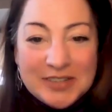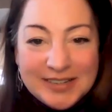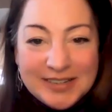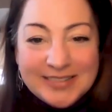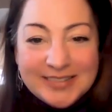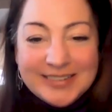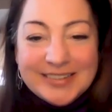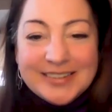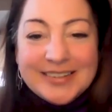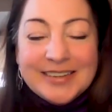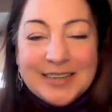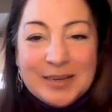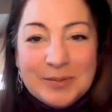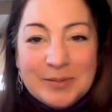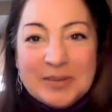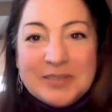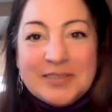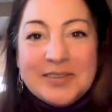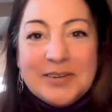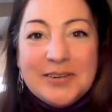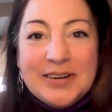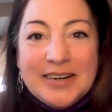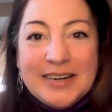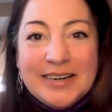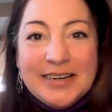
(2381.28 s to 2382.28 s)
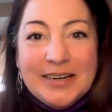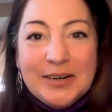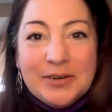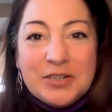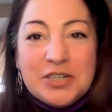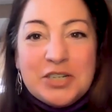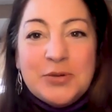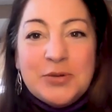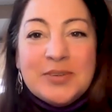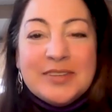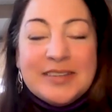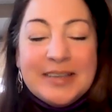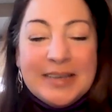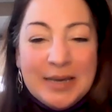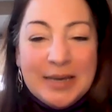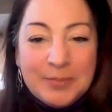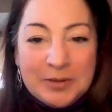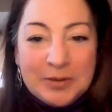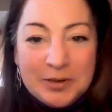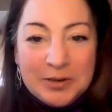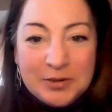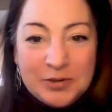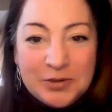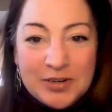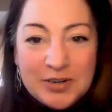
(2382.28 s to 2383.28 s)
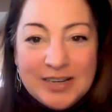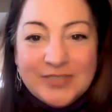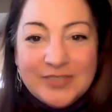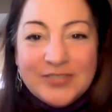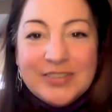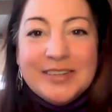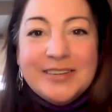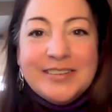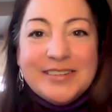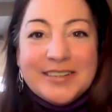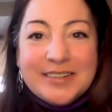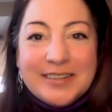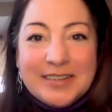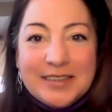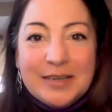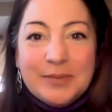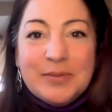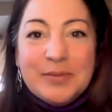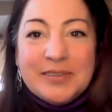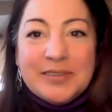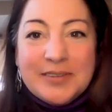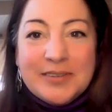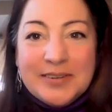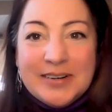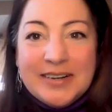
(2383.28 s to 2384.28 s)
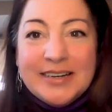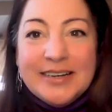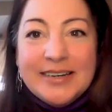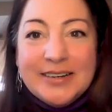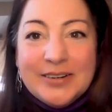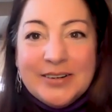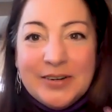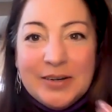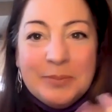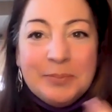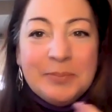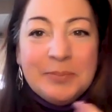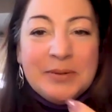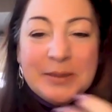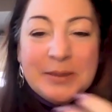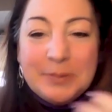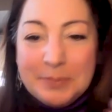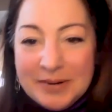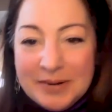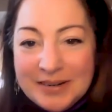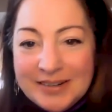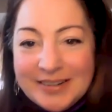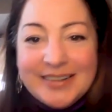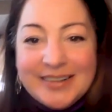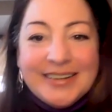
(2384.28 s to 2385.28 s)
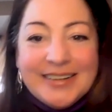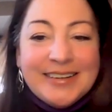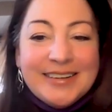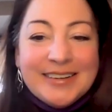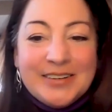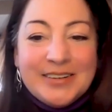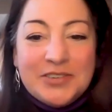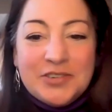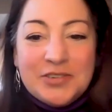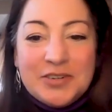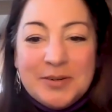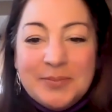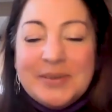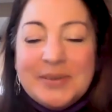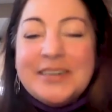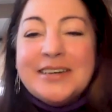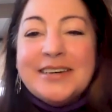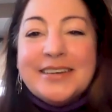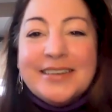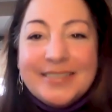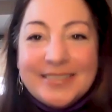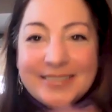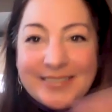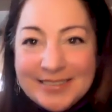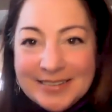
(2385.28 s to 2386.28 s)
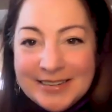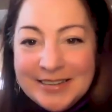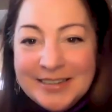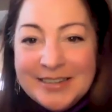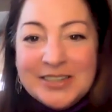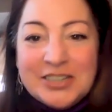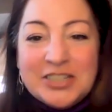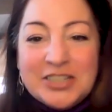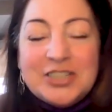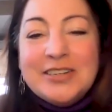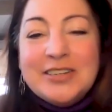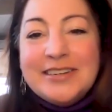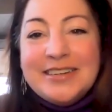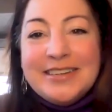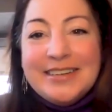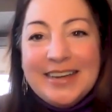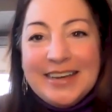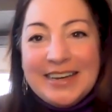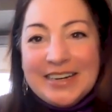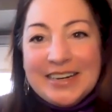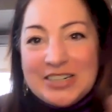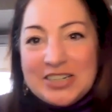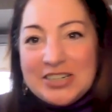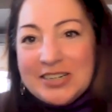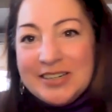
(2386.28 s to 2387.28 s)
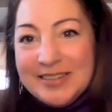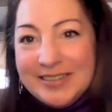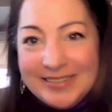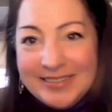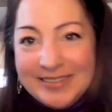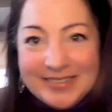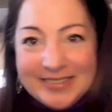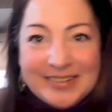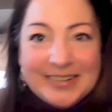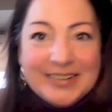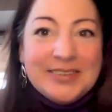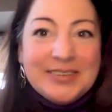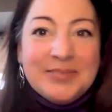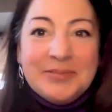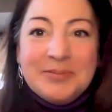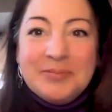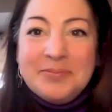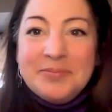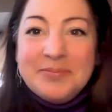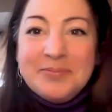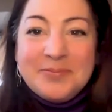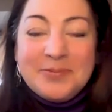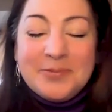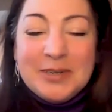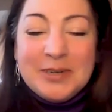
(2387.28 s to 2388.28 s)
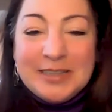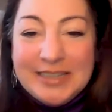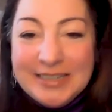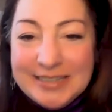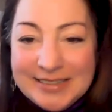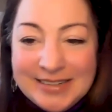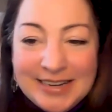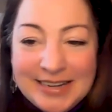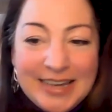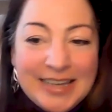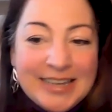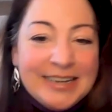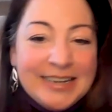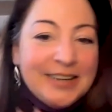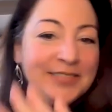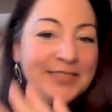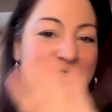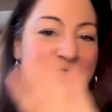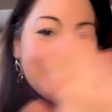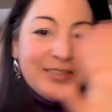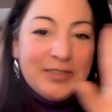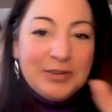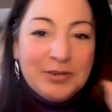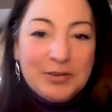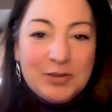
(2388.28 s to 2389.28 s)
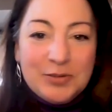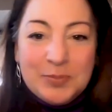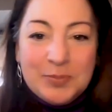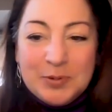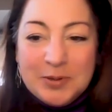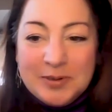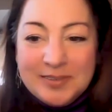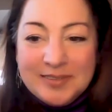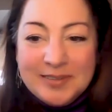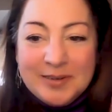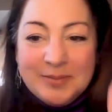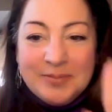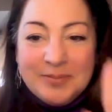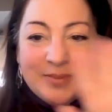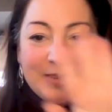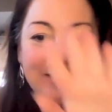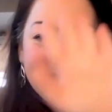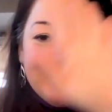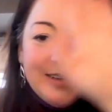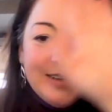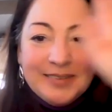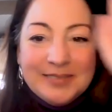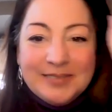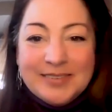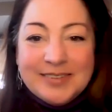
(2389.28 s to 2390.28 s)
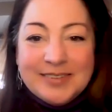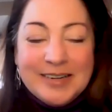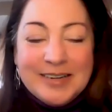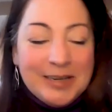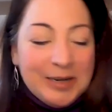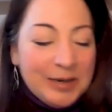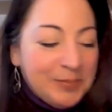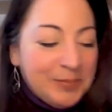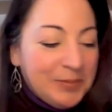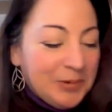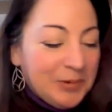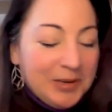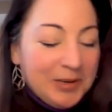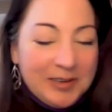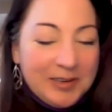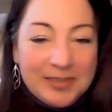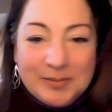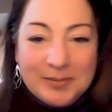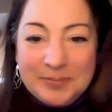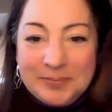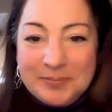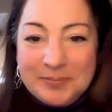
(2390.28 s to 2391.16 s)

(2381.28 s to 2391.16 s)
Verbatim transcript: down to Columbus, Ohio. So, she was able to drive into Columbus, Ohio and be in Buckeye country because she didn't actually, you know, relate to any of the other sports up in that state up north.